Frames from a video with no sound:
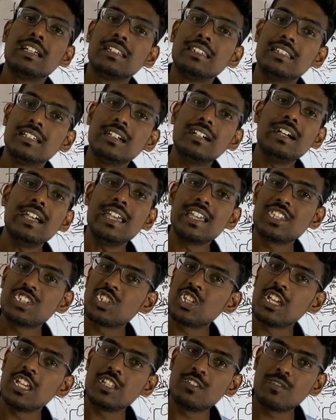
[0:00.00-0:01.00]
The
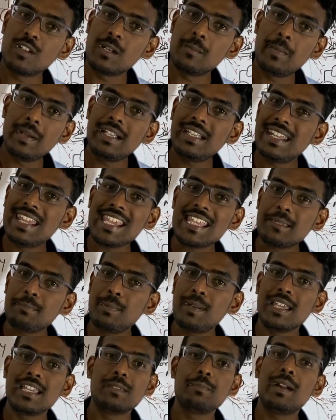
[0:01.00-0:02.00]
exchange will be takes
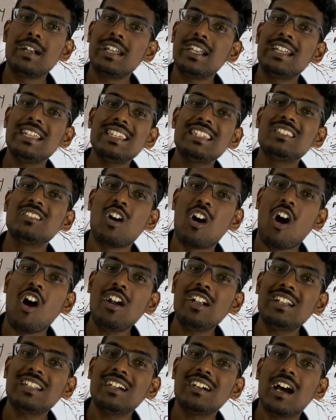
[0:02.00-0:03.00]
place, but it is
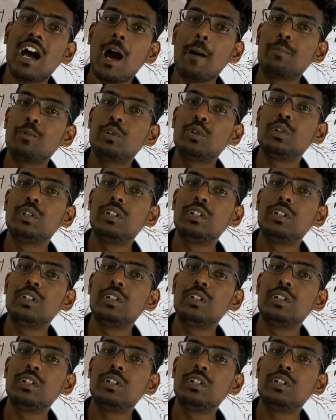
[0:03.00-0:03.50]
not up